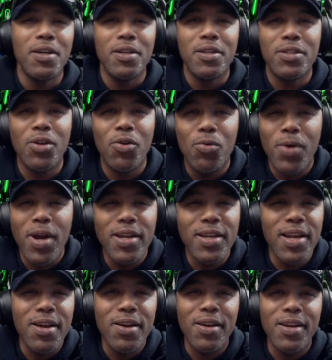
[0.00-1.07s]
So right
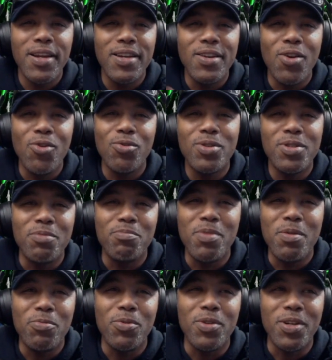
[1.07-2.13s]
there, he knows some
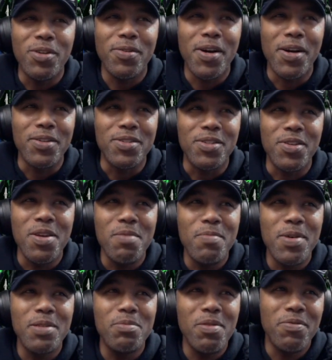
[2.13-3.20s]
people in the crowd. So he
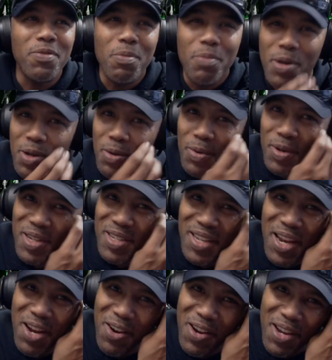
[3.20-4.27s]
must be familiar with this
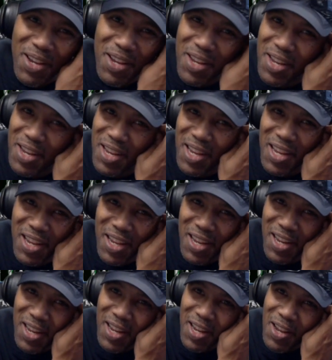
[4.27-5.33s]
area,
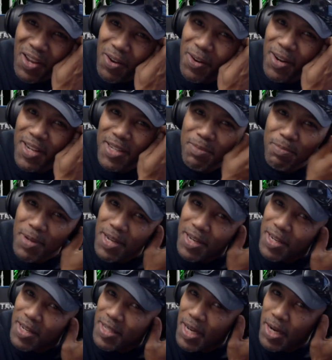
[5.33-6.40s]
or has been
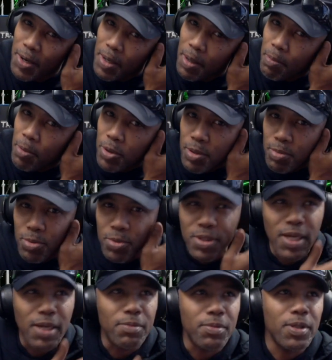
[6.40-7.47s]
in this area multiple
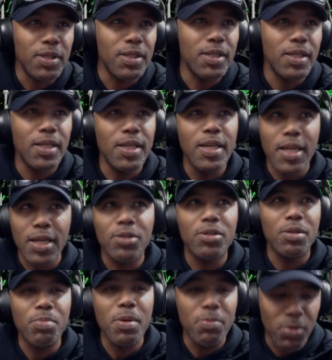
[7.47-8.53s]
times, because
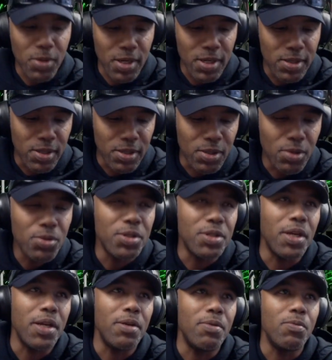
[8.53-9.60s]
there's people that he's
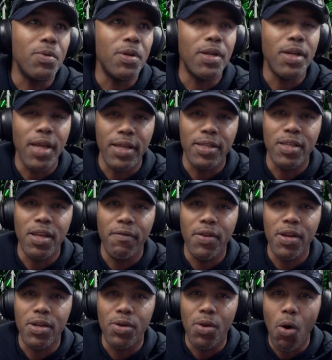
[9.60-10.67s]
associating with as if
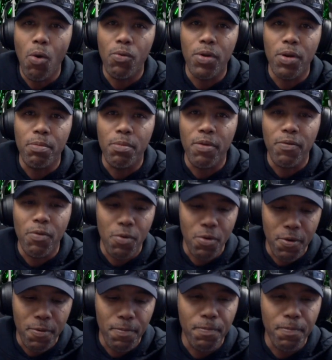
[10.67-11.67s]
he'd known them before.